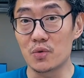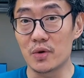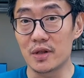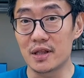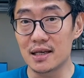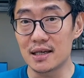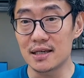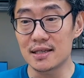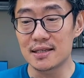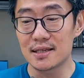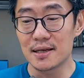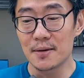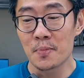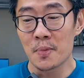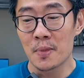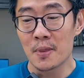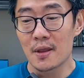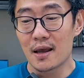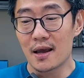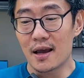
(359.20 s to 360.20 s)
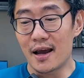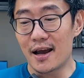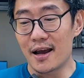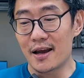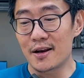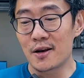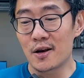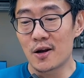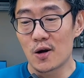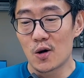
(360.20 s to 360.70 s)
with this.
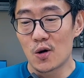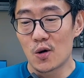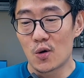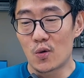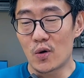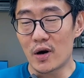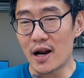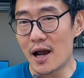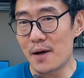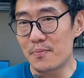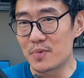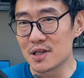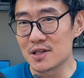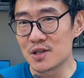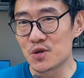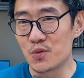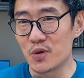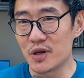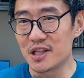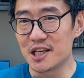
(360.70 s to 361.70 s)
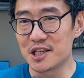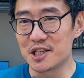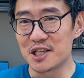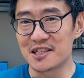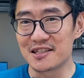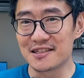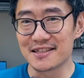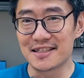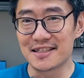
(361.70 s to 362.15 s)
And what happens with digital